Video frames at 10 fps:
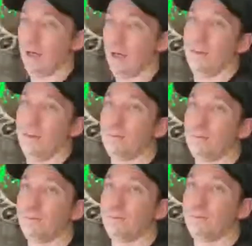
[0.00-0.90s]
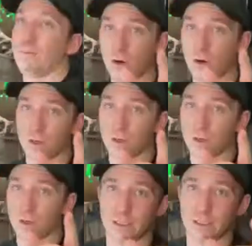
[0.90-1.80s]
uh, bars
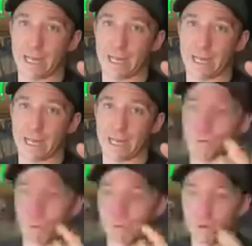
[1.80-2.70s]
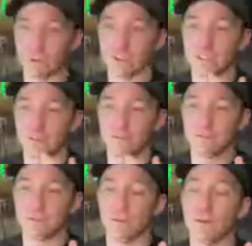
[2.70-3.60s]
that now like protein bars and
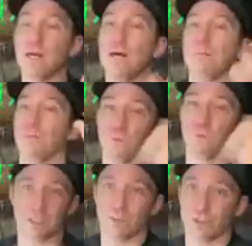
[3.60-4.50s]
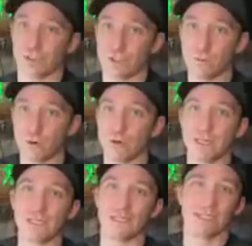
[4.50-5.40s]
stuff. So once again, when you're
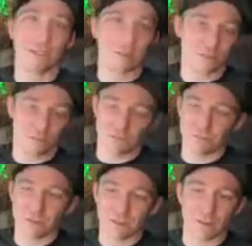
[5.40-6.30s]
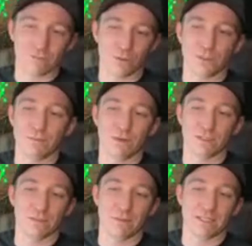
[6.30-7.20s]
snowboarding, you don't a protein bar is
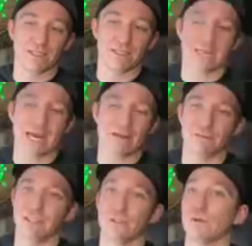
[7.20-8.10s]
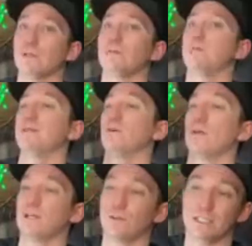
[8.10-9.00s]
the best thing to have instead of going and spending all
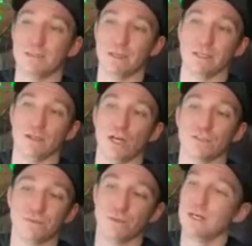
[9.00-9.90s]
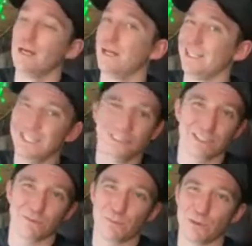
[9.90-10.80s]
that crazy money on lodge food. Eat
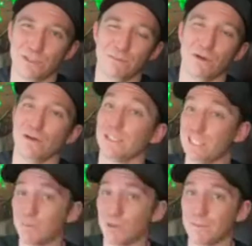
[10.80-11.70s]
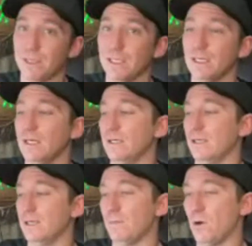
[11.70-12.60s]
yourself a protein bar, keep ripping.
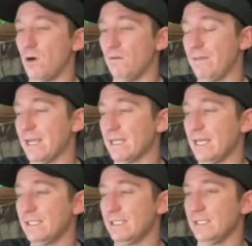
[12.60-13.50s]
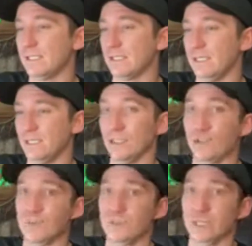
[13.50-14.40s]
Um, all of that, guys, is in the
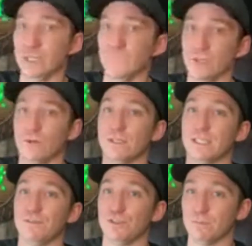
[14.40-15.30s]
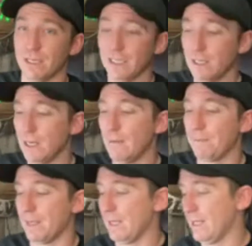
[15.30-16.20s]
description. I have a code that saves you money.
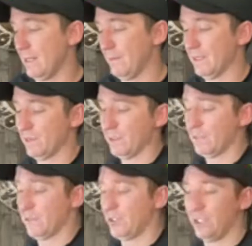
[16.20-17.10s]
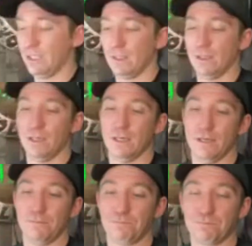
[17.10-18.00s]
And then I might as well just mention um,